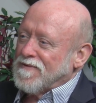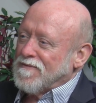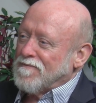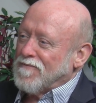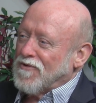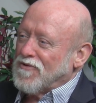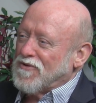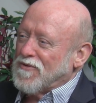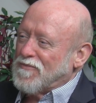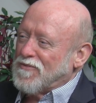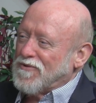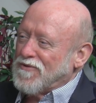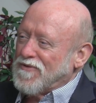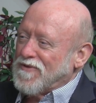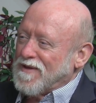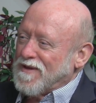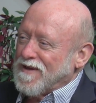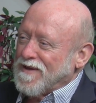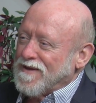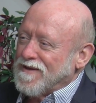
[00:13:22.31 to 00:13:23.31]
multiple
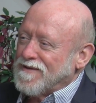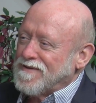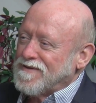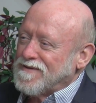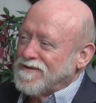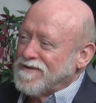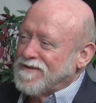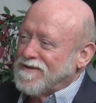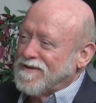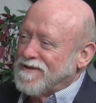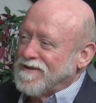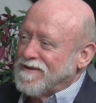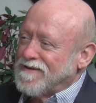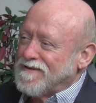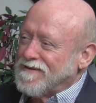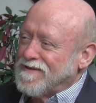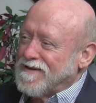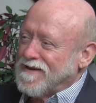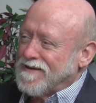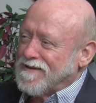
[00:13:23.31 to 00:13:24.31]
things
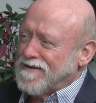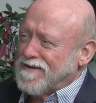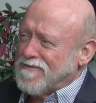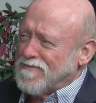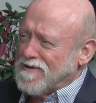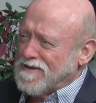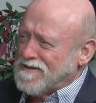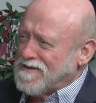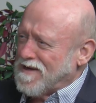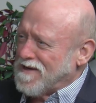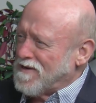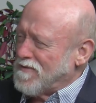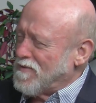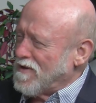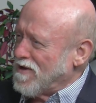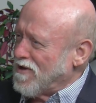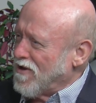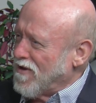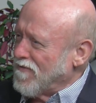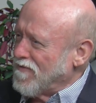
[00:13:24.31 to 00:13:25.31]
that can be said to
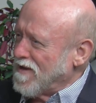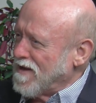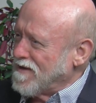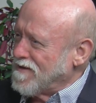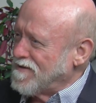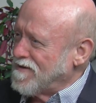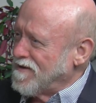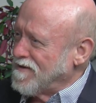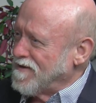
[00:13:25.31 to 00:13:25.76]
be all of the